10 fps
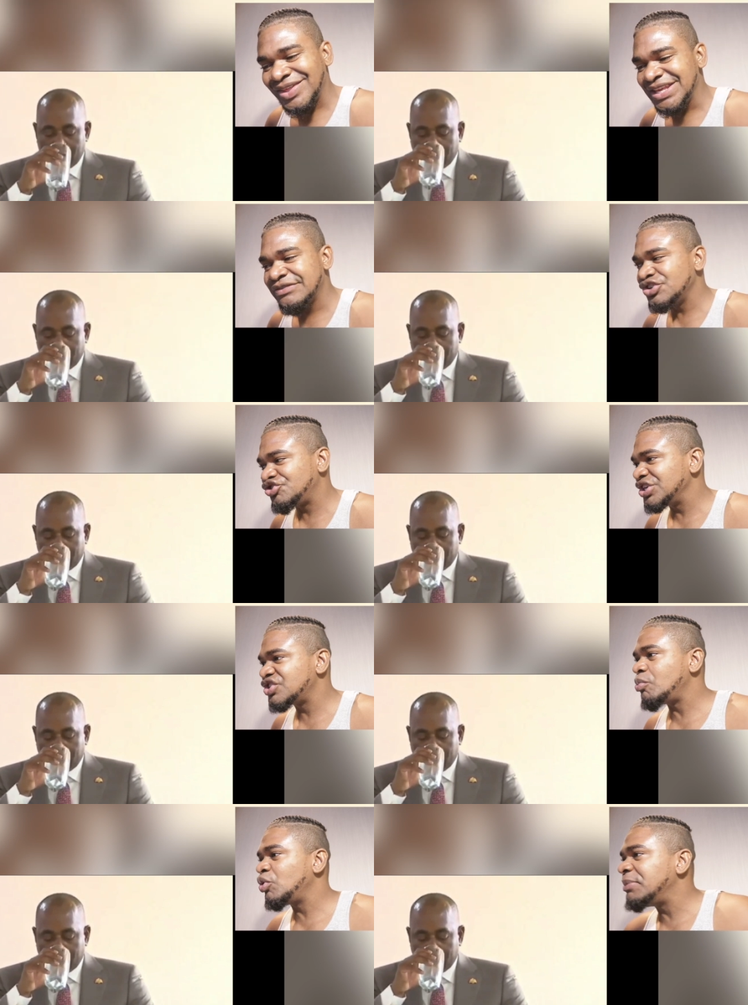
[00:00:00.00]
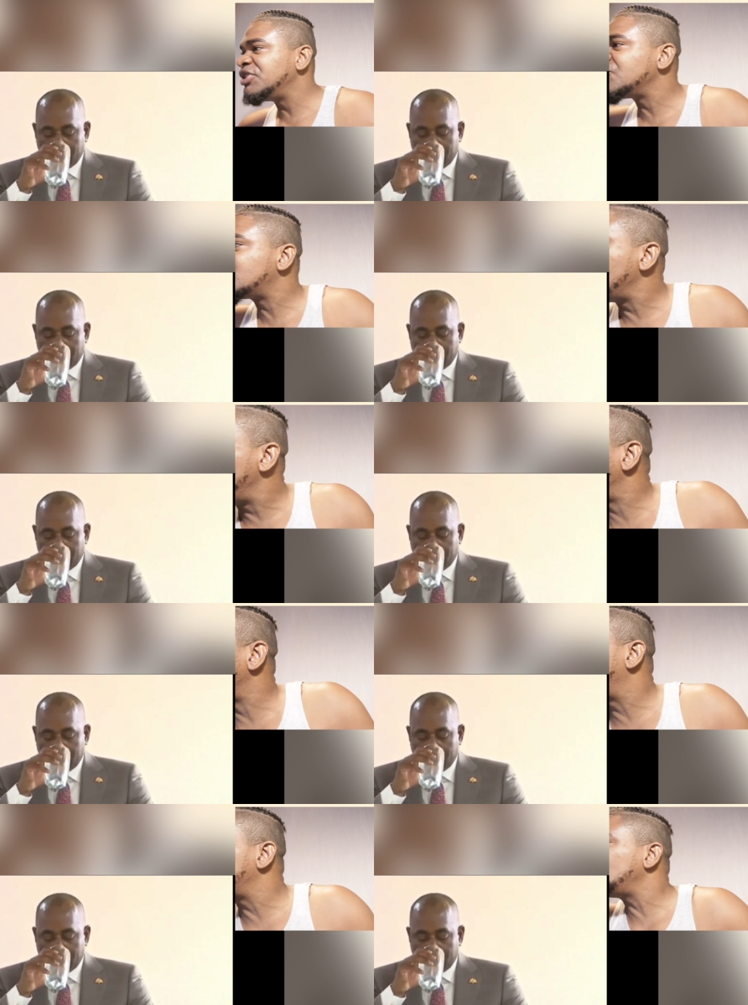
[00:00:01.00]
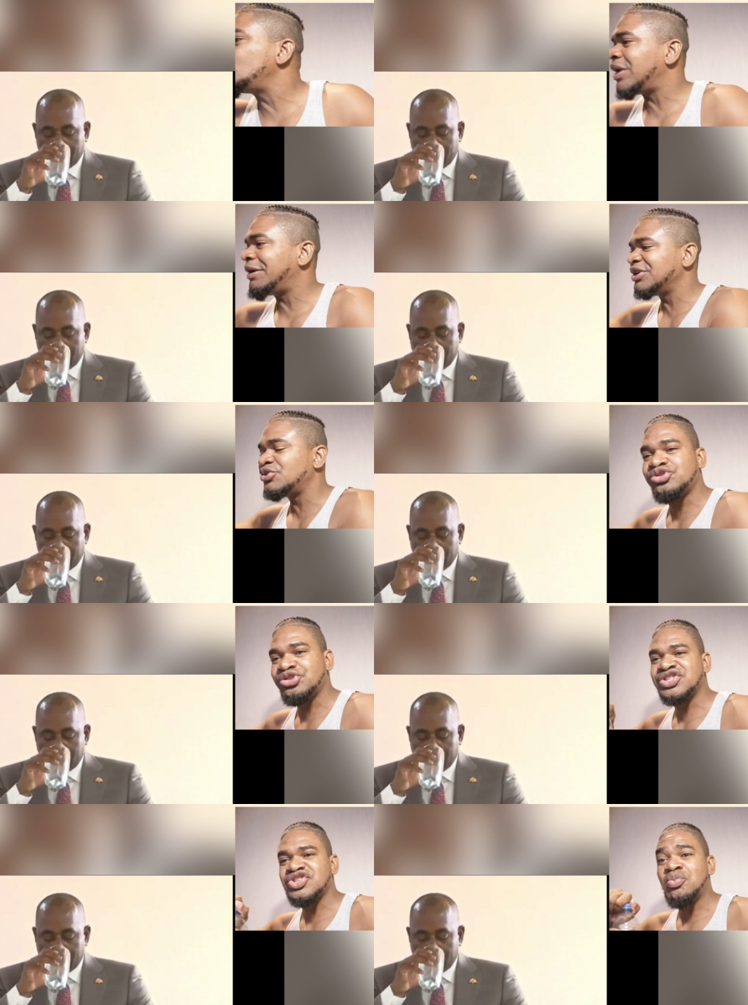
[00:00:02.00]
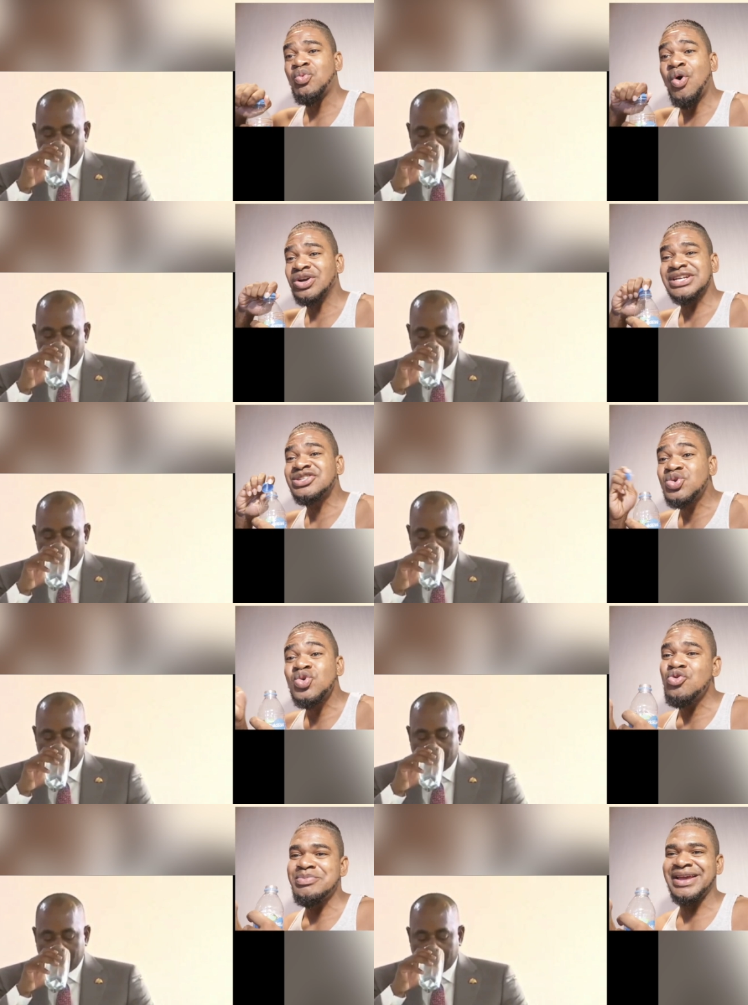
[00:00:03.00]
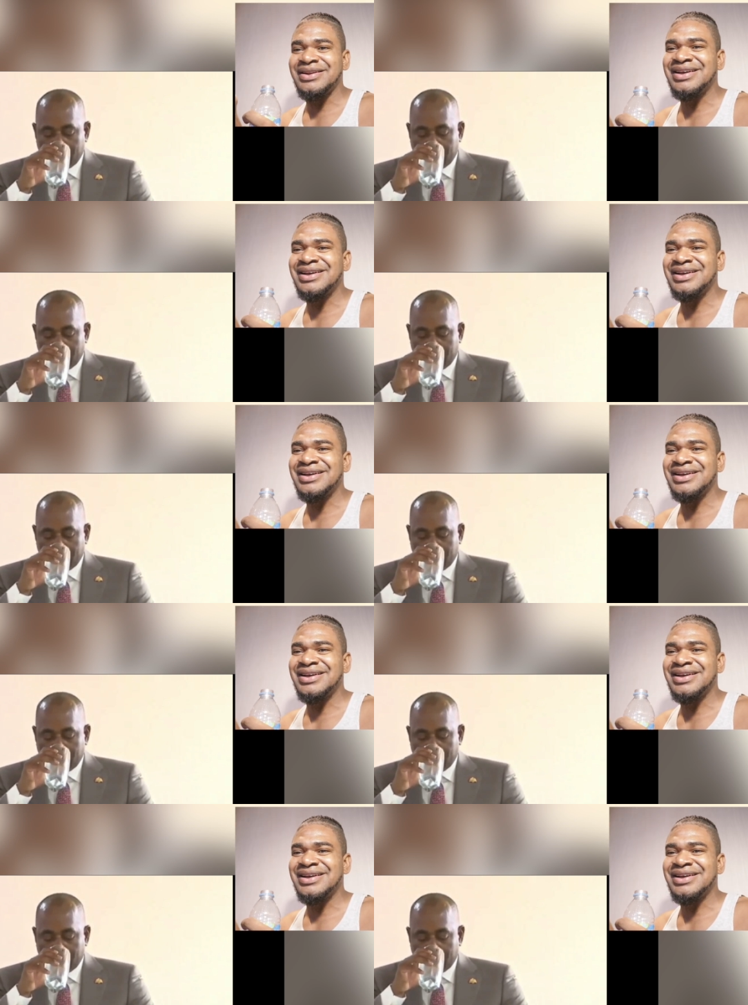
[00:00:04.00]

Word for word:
Speaker 1: I have to drink some more. Let me drink some water too. I want to drink some water too, man.